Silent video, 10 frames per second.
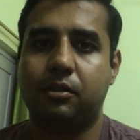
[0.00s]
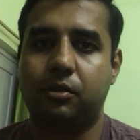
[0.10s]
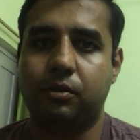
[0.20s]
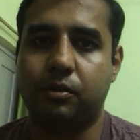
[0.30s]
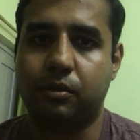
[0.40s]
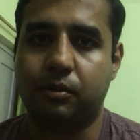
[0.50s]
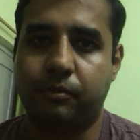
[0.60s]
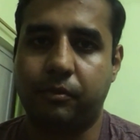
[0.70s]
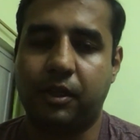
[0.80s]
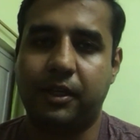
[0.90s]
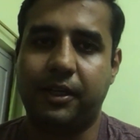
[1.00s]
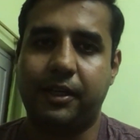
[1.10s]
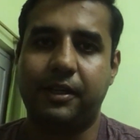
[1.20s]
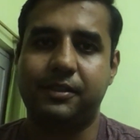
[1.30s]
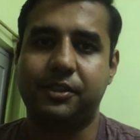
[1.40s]
So I
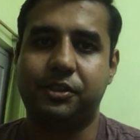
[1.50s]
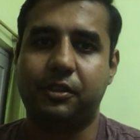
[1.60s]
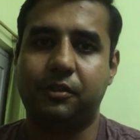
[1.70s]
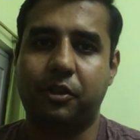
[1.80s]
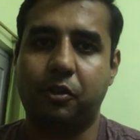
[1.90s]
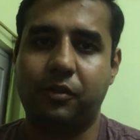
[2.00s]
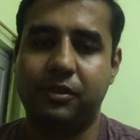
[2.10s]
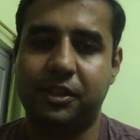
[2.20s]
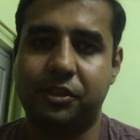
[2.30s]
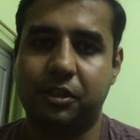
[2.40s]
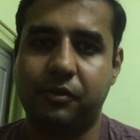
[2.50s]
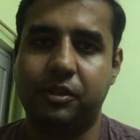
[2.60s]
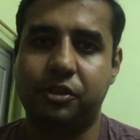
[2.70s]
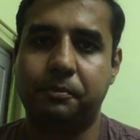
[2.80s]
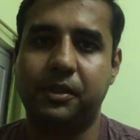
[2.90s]
had a session, one-on-one session with
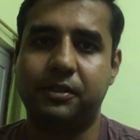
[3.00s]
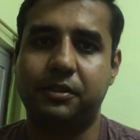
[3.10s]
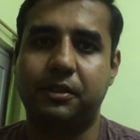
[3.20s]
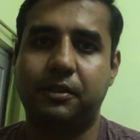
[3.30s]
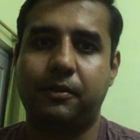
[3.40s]
Shabir sir.